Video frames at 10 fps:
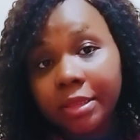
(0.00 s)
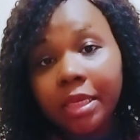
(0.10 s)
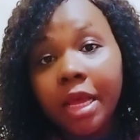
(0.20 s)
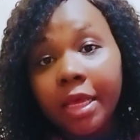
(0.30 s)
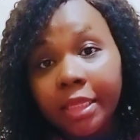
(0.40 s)

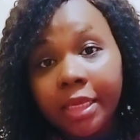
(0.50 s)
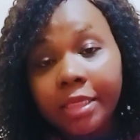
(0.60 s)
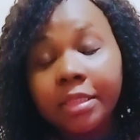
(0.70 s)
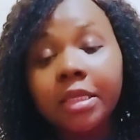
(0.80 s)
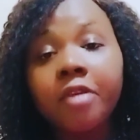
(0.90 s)
Yes,
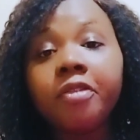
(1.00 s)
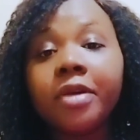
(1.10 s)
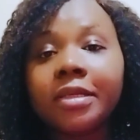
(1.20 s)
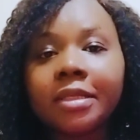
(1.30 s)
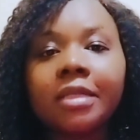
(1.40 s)
if you are
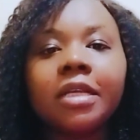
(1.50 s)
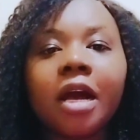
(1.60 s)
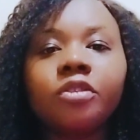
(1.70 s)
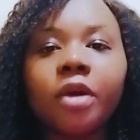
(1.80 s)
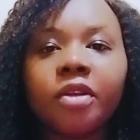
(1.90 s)
starting out and
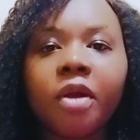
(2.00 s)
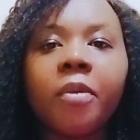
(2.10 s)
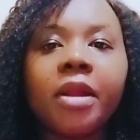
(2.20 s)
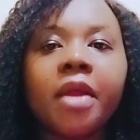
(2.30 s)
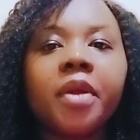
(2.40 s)
you are wondering,
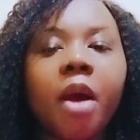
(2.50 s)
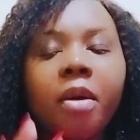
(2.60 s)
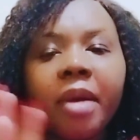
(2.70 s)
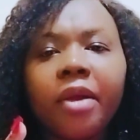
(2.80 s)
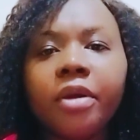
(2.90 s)
how am I
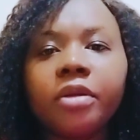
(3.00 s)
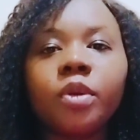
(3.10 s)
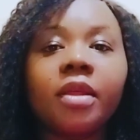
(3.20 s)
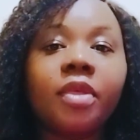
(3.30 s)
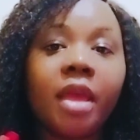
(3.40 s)
going to get
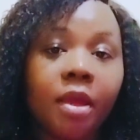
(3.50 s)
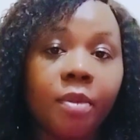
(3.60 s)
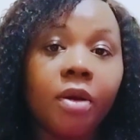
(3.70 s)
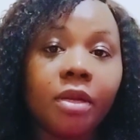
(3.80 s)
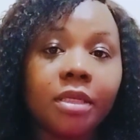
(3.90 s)
the email
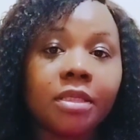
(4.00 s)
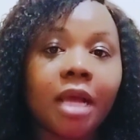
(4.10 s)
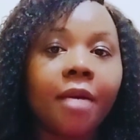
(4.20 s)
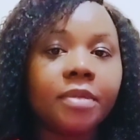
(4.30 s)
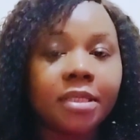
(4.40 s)
list? I'm
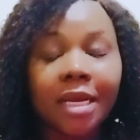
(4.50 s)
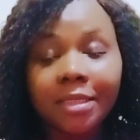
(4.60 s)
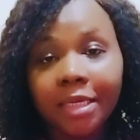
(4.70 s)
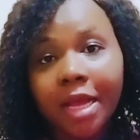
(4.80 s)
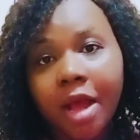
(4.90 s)
starting
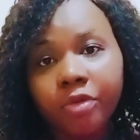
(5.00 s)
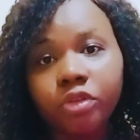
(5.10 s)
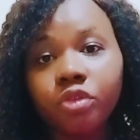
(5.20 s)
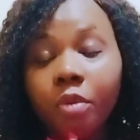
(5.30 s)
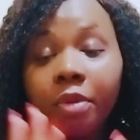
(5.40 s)
out,
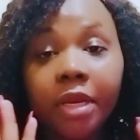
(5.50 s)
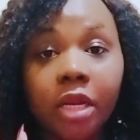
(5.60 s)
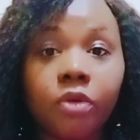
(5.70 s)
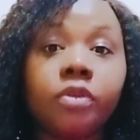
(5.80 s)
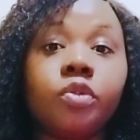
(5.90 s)
nobody
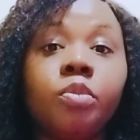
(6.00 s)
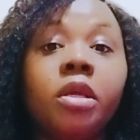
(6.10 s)
knows me.